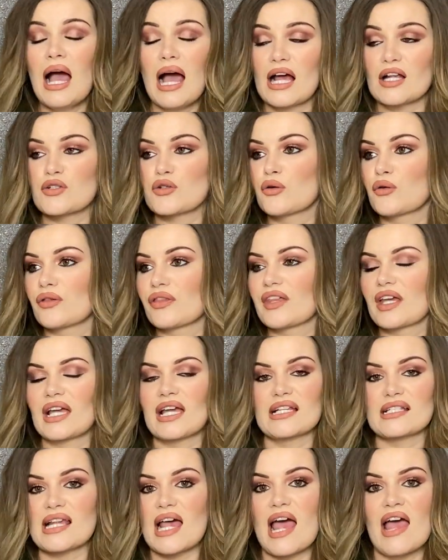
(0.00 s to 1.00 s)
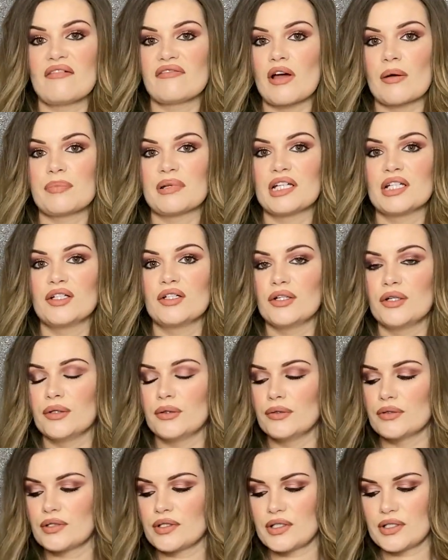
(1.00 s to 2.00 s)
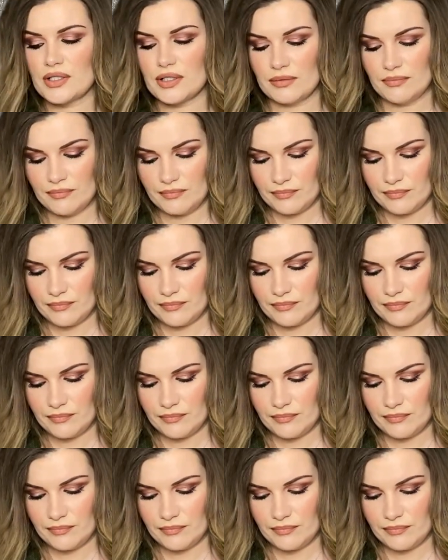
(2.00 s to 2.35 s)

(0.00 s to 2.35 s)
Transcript: I don't think it's ever been used.